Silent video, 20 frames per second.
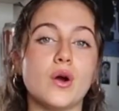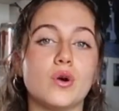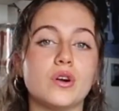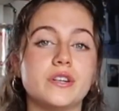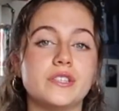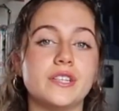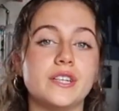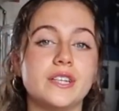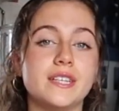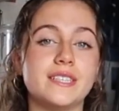
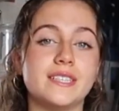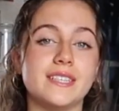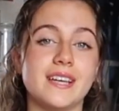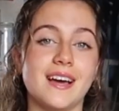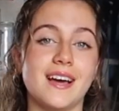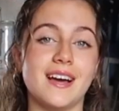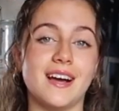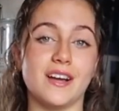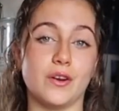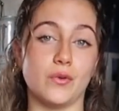ordered
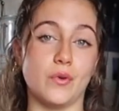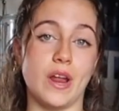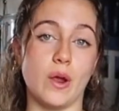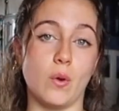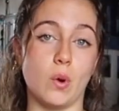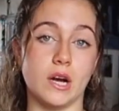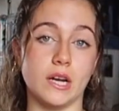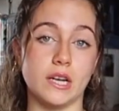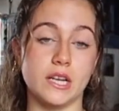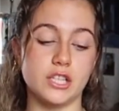the gray
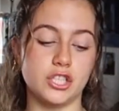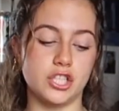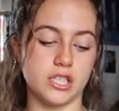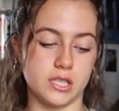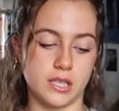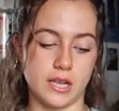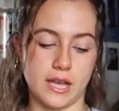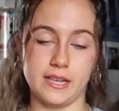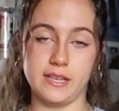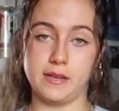one,
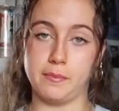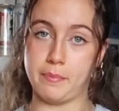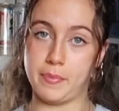just like the